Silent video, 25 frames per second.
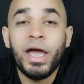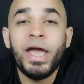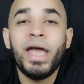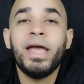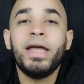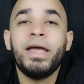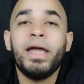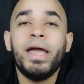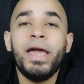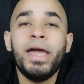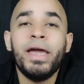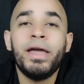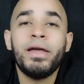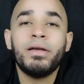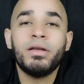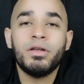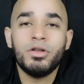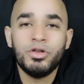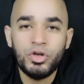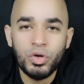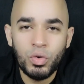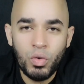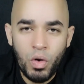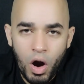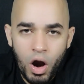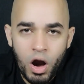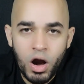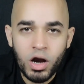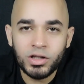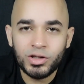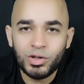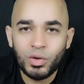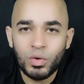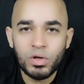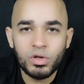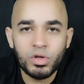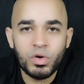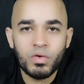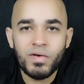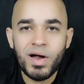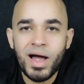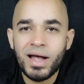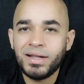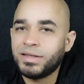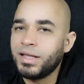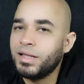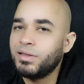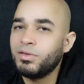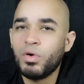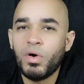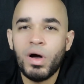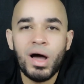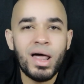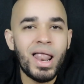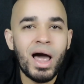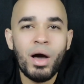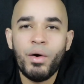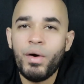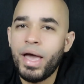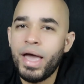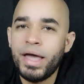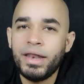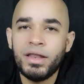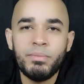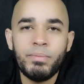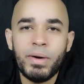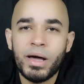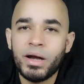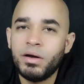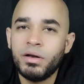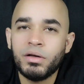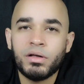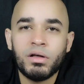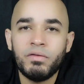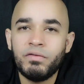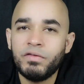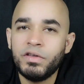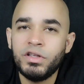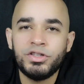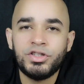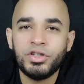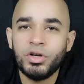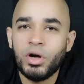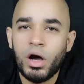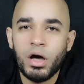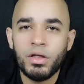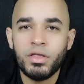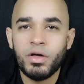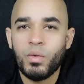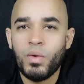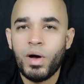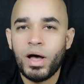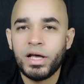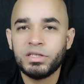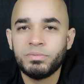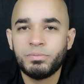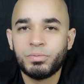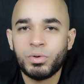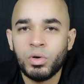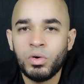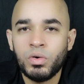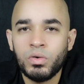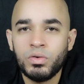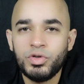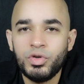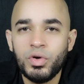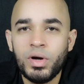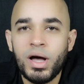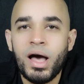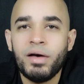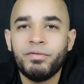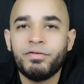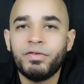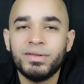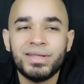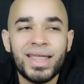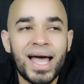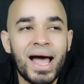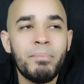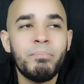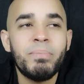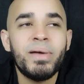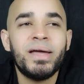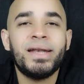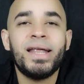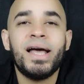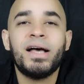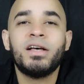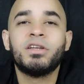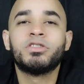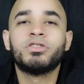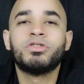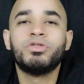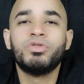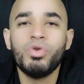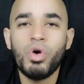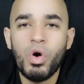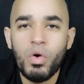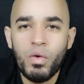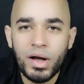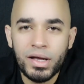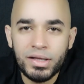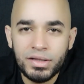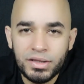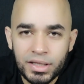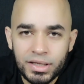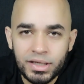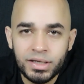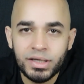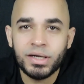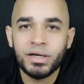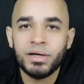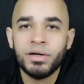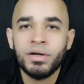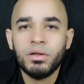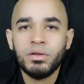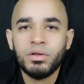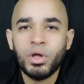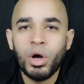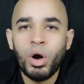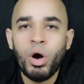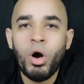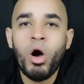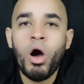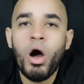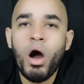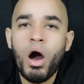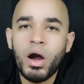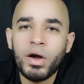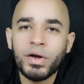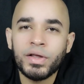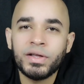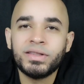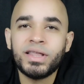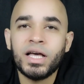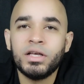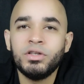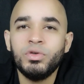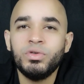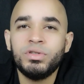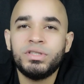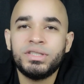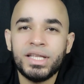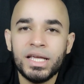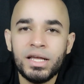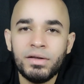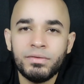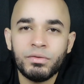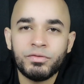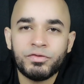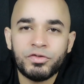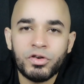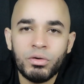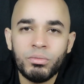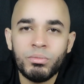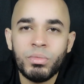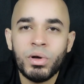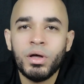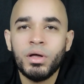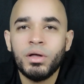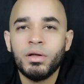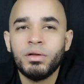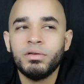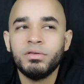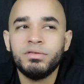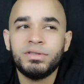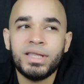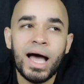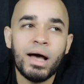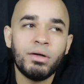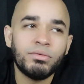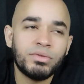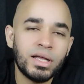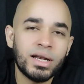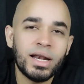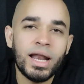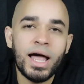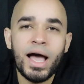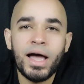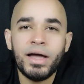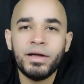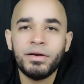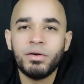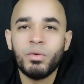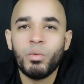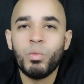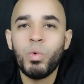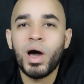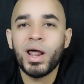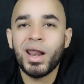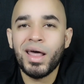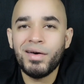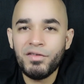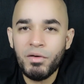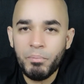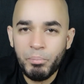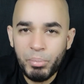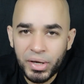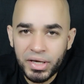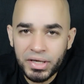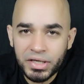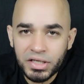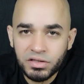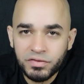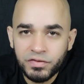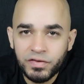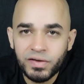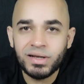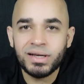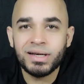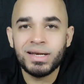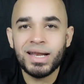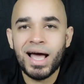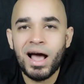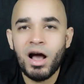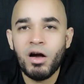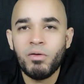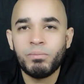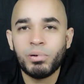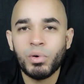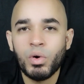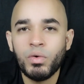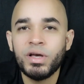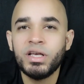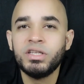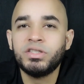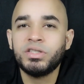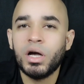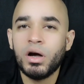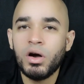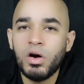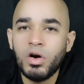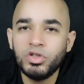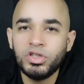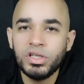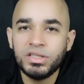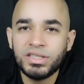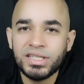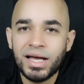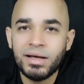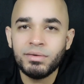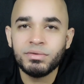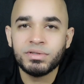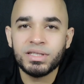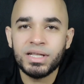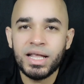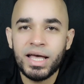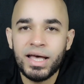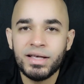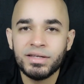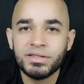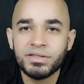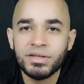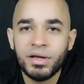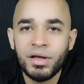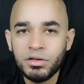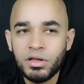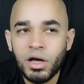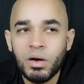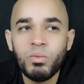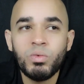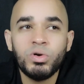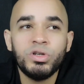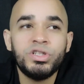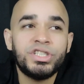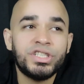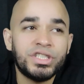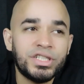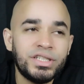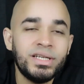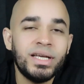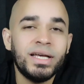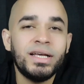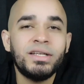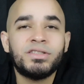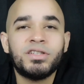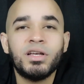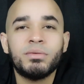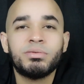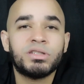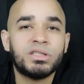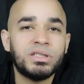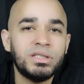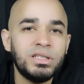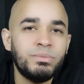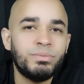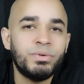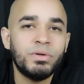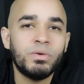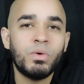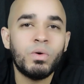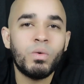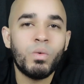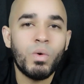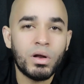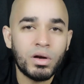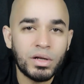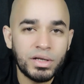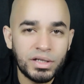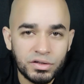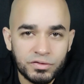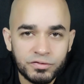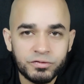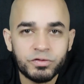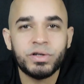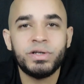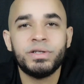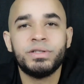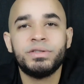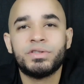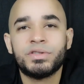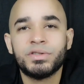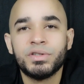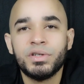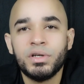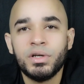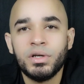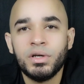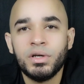Hey, hey, you are doing the right thing. Don't allow anybody to convince you otherwise, bro. You have, that man has no idea the heartache that you saved him from down the line. Whatever pain he's feeling now, bro, is a hundred times less than when she ends up sleeping with one of his friends